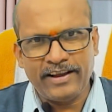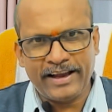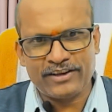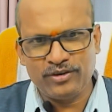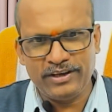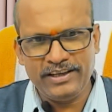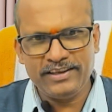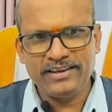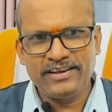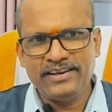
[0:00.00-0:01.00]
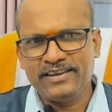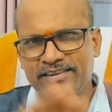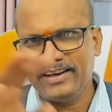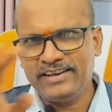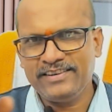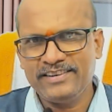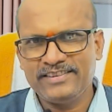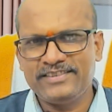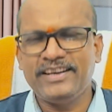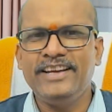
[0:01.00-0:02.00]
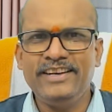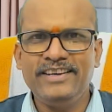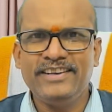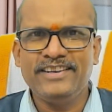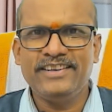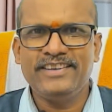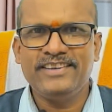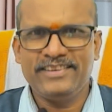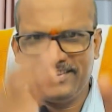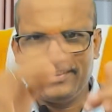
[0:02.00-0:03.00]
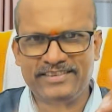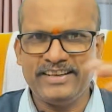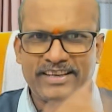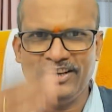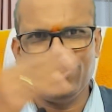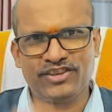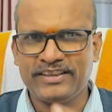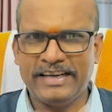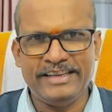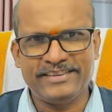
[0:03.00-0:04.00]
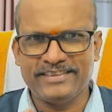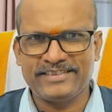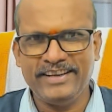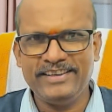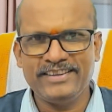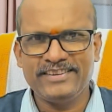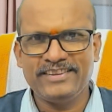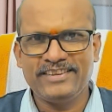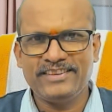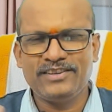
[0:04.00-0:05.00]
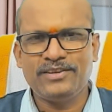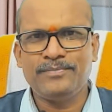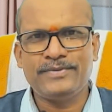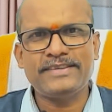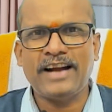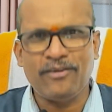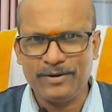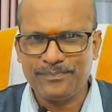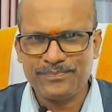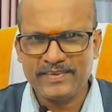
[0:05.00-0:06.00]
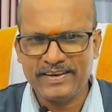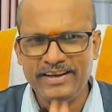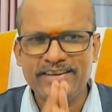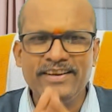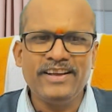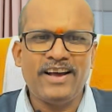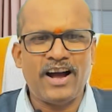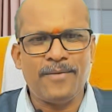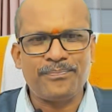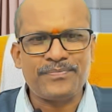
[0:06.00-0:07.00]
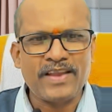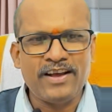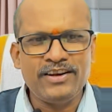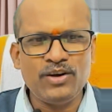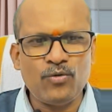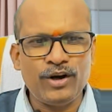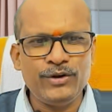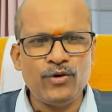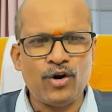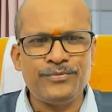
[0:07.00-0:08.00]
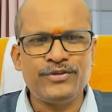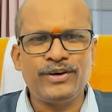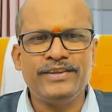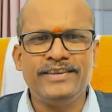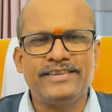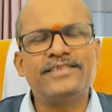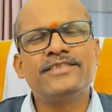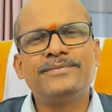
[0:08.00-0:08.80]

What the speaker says: actually the three secretion conditions, right? Srava, right? Now what you observe in this?